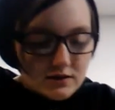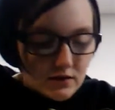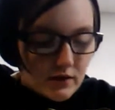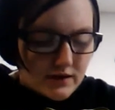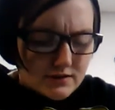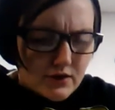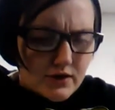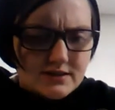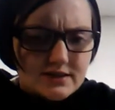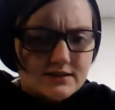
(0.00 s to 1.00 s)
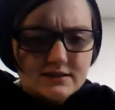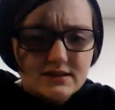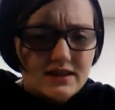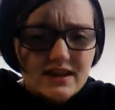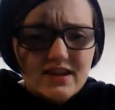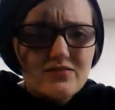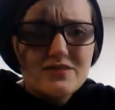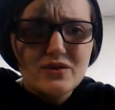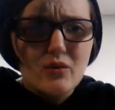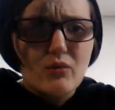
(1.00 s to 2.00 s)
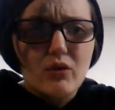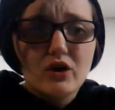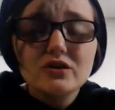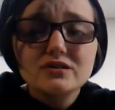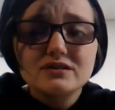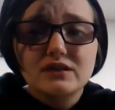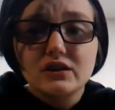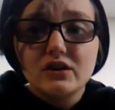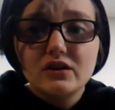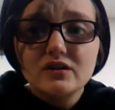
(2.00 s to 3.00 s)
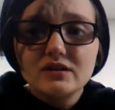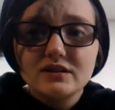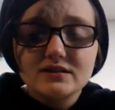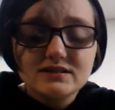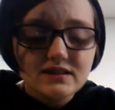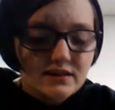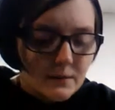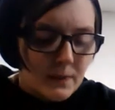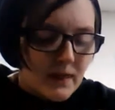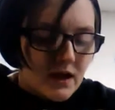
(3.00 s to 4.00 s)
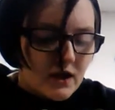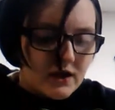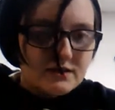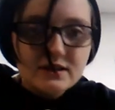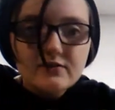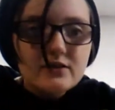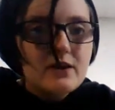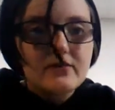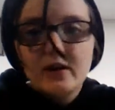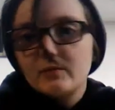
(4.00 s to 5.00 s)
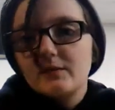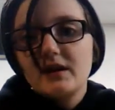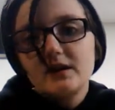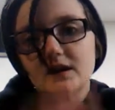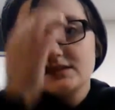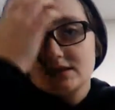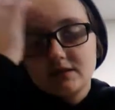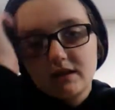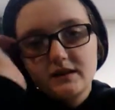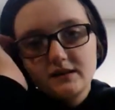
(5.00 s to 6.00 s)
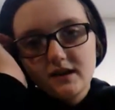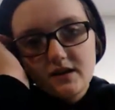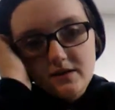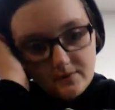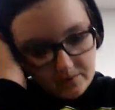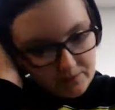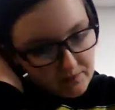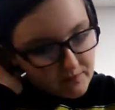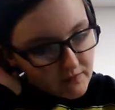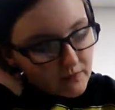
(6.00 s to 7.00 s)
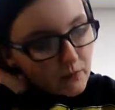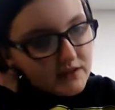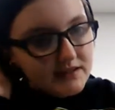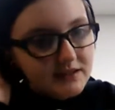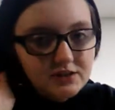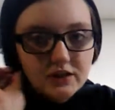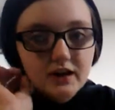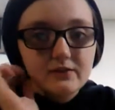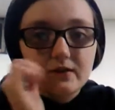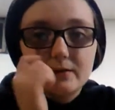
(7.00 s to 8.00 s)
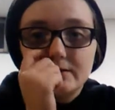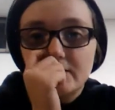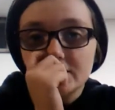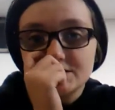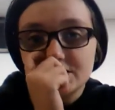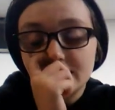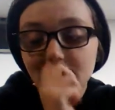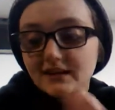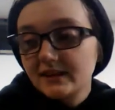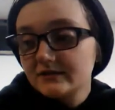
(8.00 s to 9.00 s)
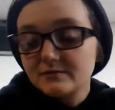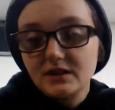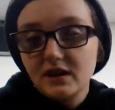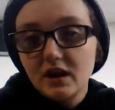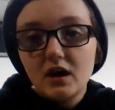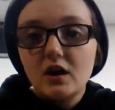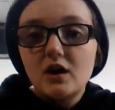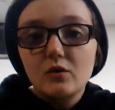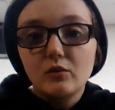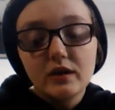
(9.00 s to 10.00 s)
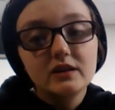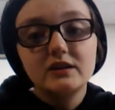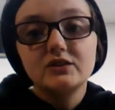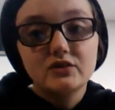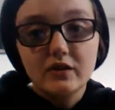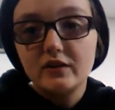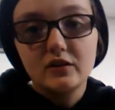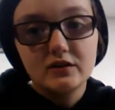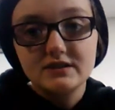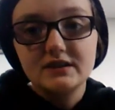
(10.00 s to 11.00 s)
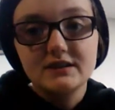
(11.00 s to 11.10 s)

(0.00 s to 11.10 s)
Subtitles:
So it's crazy, because they give me the worst looks. Like, it's even in my family. My cousin, anytime we see each other at a family function, he gives me really dirty looks